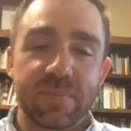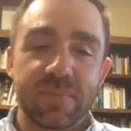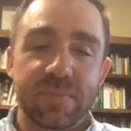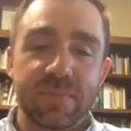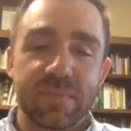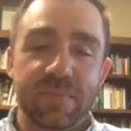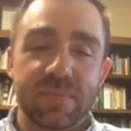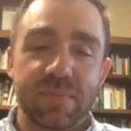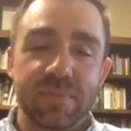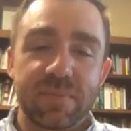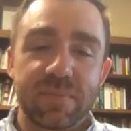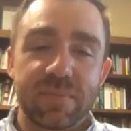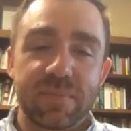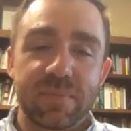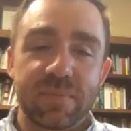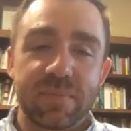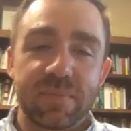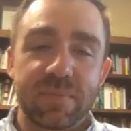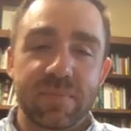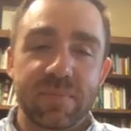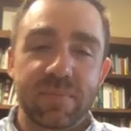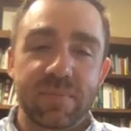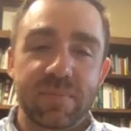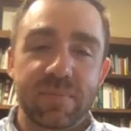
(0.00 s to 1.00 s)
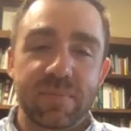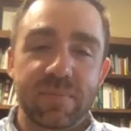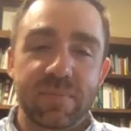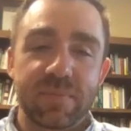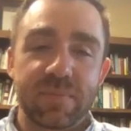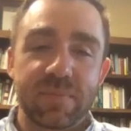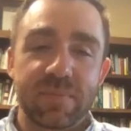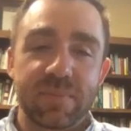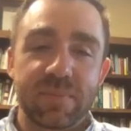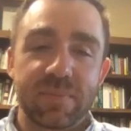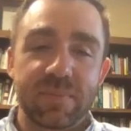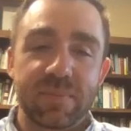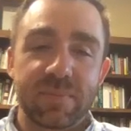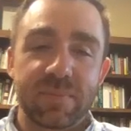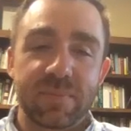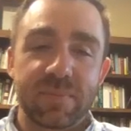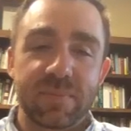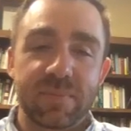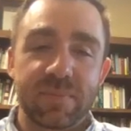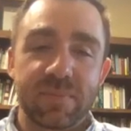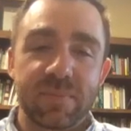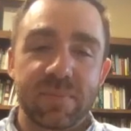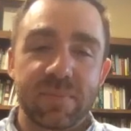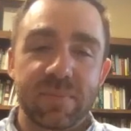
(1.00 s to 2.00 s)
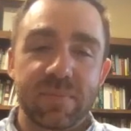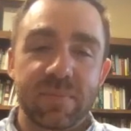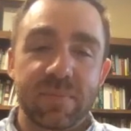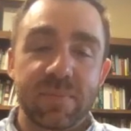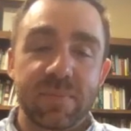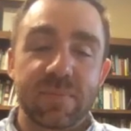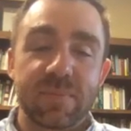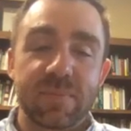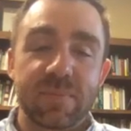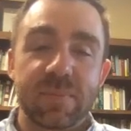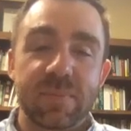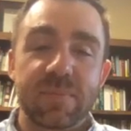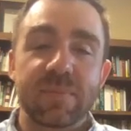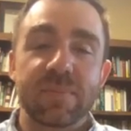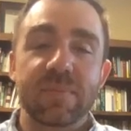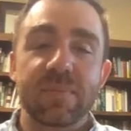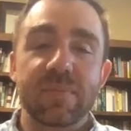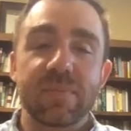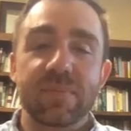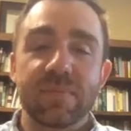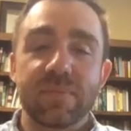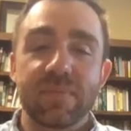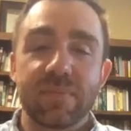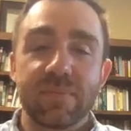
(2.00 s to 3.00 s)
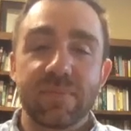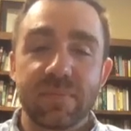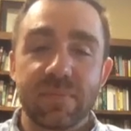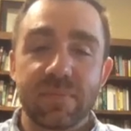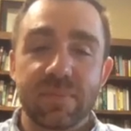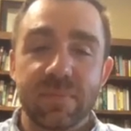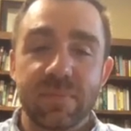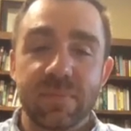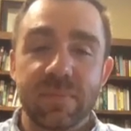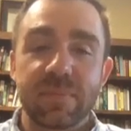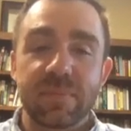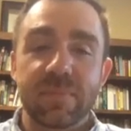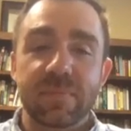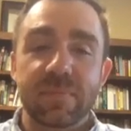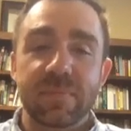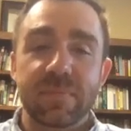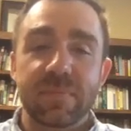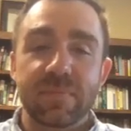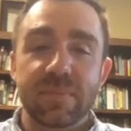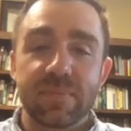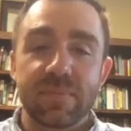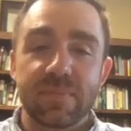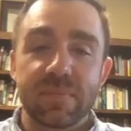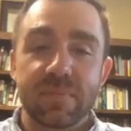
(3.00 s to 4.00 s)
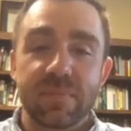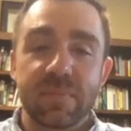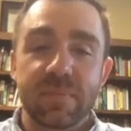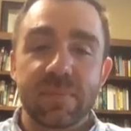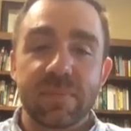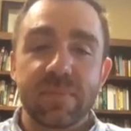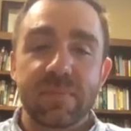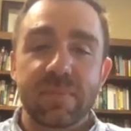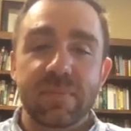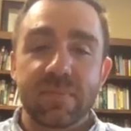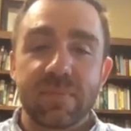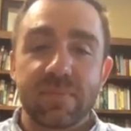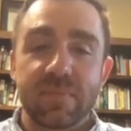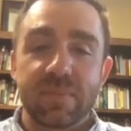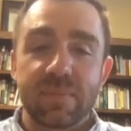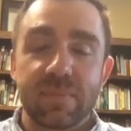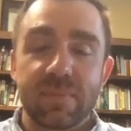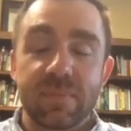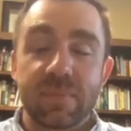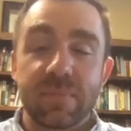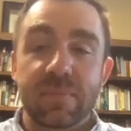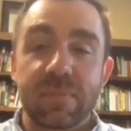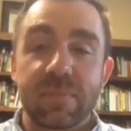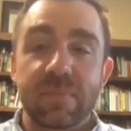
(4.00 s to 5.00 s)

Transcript: (silent)